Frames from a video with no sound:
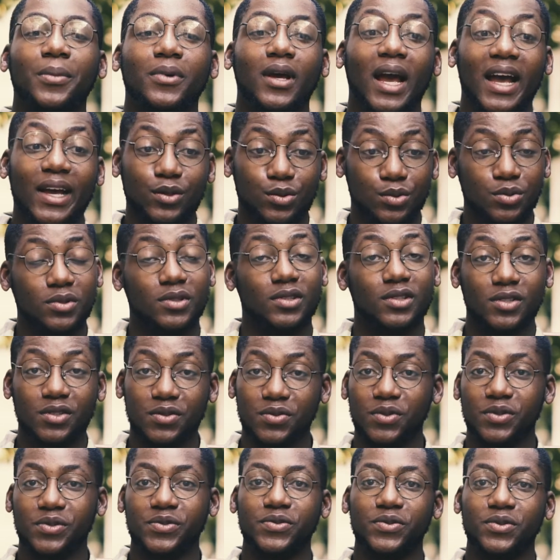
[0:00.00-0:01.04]
I do this
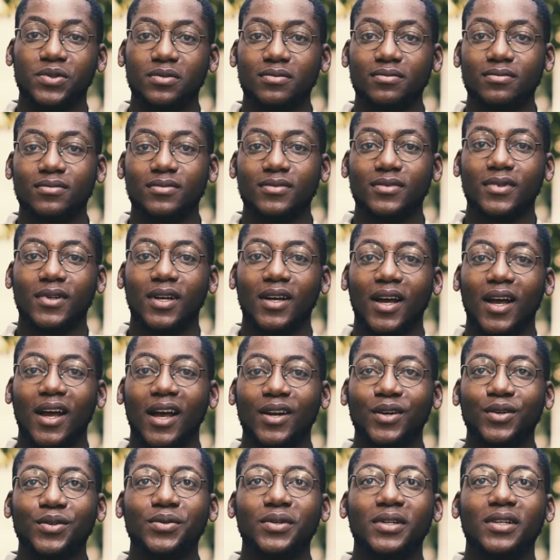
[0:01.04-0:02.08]
for fun.
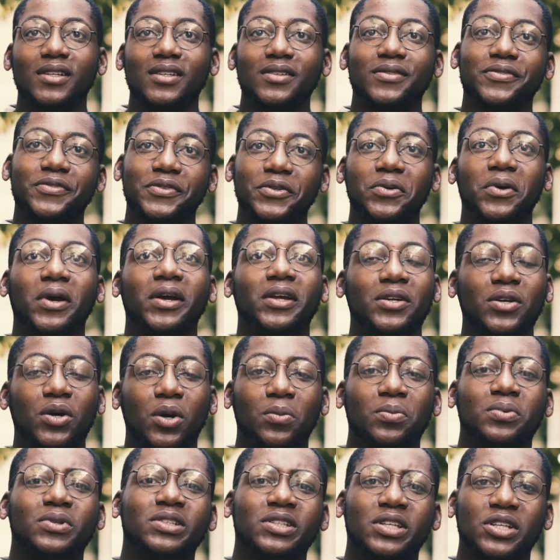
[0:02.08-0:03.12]
I don't really feel any
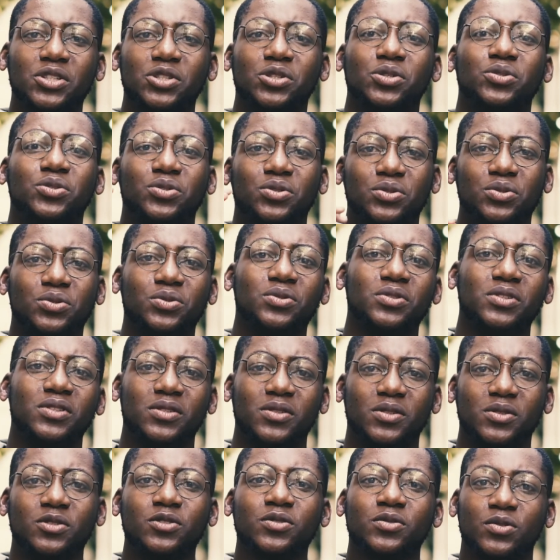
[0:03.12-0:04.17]
obligation to do
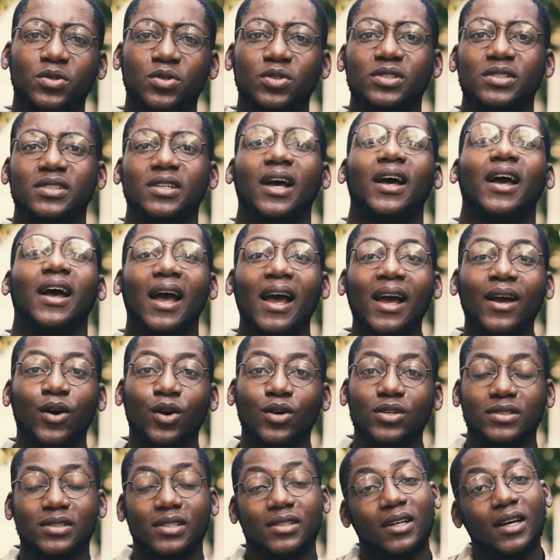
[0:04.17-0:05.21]
this because I
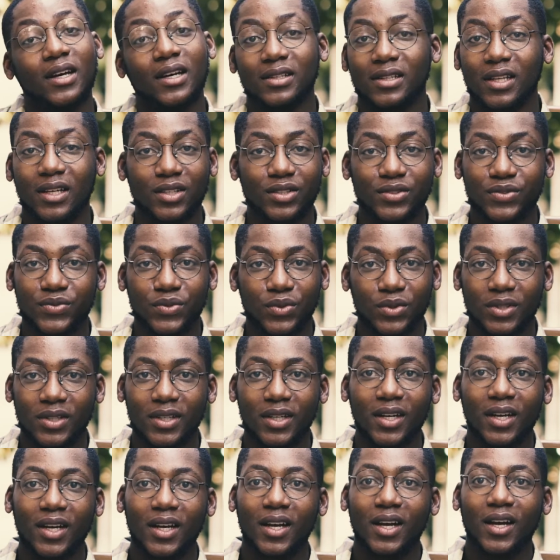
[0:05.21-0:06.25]
consider it as fun.
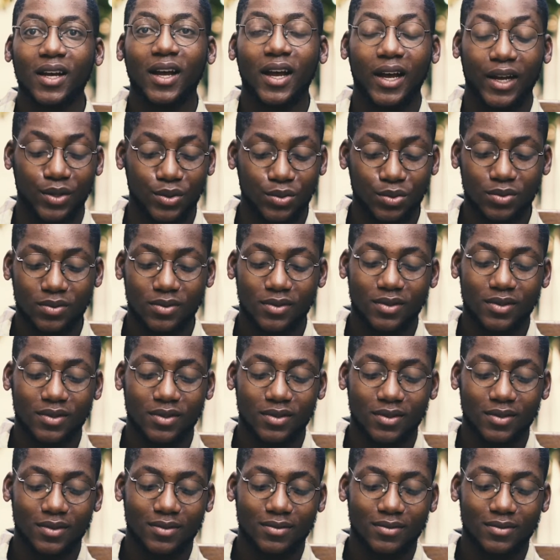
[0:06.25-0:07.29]
I do
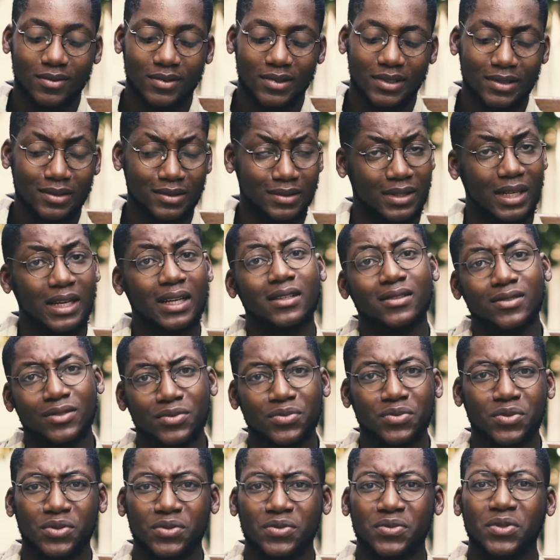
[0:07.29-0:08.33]
designs
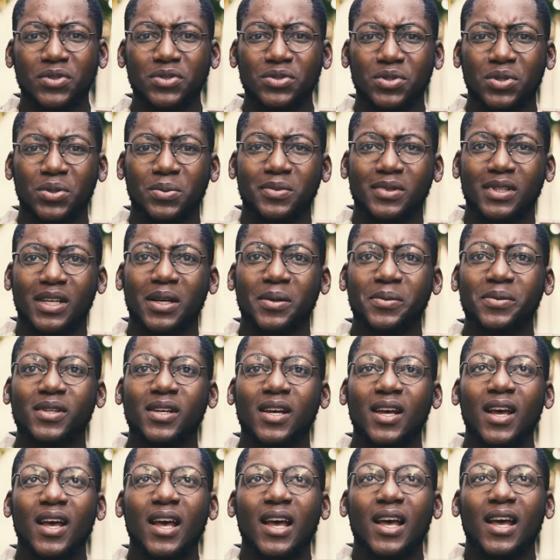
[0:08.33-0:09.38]
for fun sometimes.
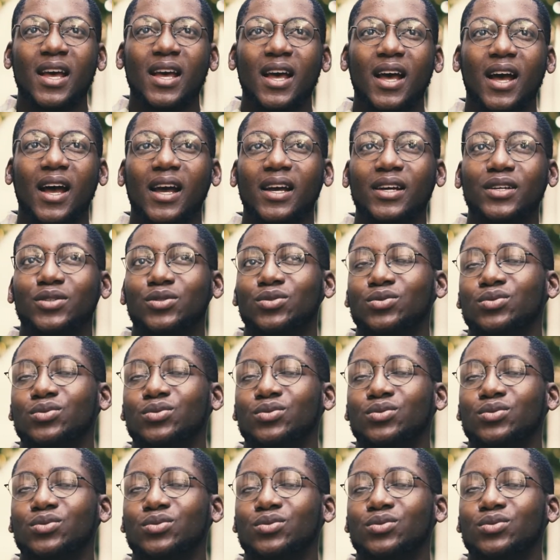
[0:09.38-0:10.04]
I